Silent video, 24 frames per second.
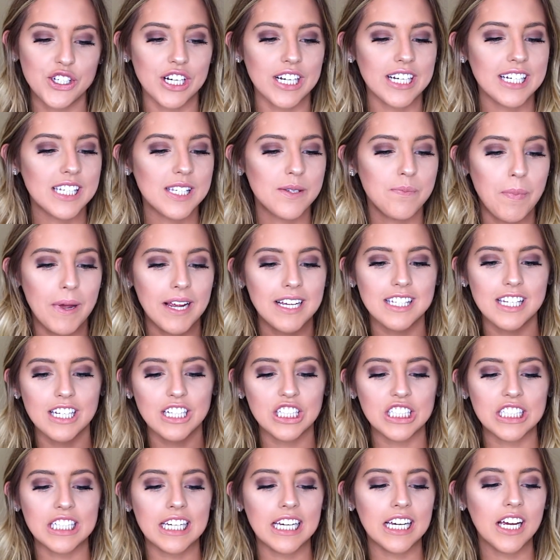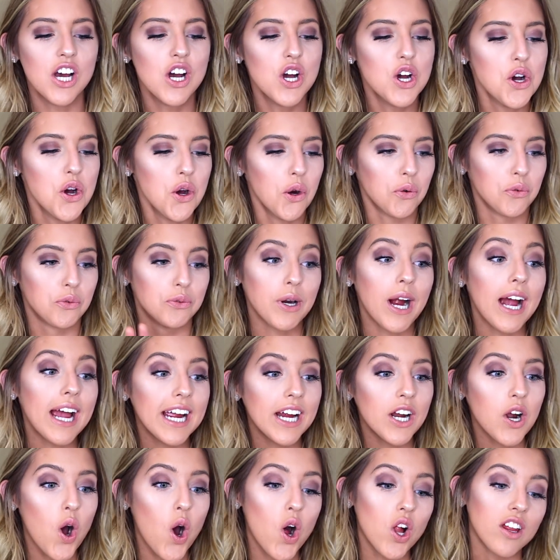just basically
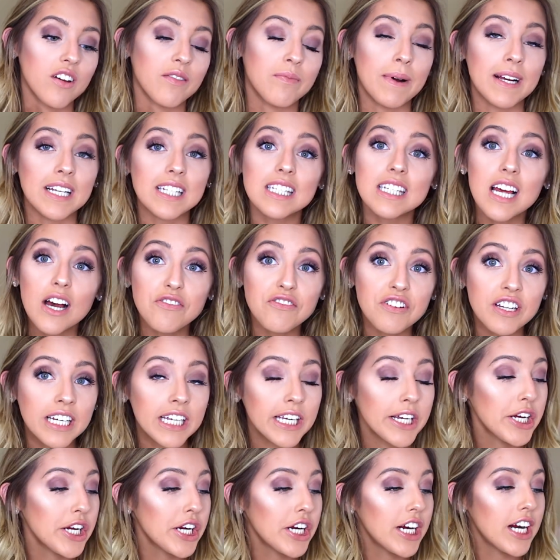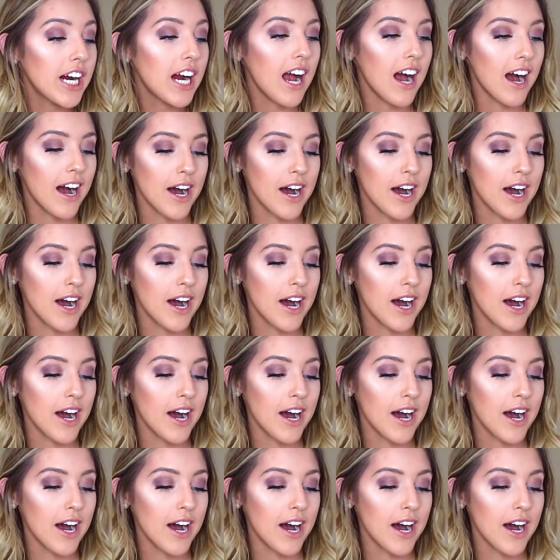write all of my stuff in here,